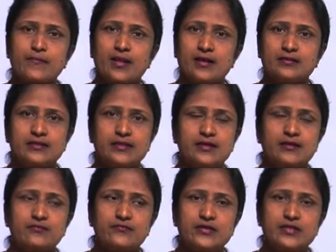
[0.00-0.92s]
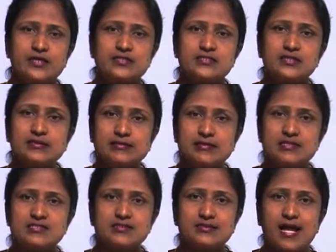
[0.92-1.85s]
And there we can see
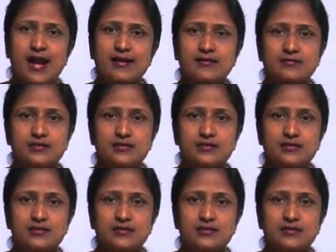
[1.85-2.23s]
this, that,